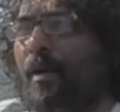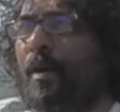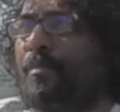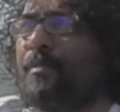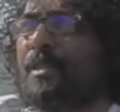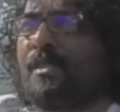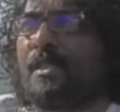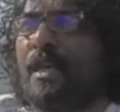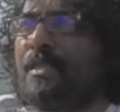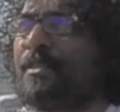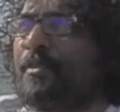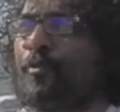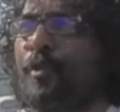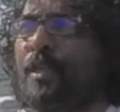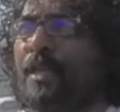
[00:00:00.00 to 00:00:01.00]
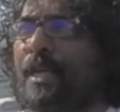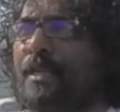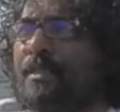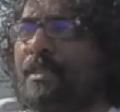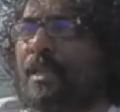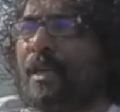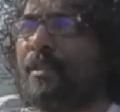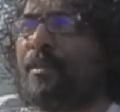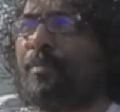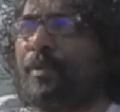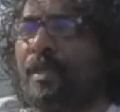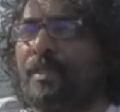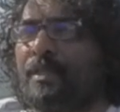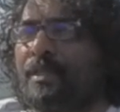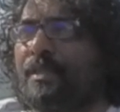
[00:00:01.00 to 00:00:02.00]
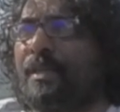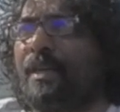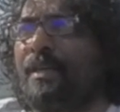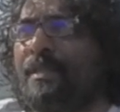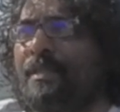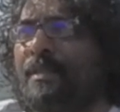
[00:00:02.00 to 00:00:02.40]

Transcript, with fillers: I'm just as unique as the other person.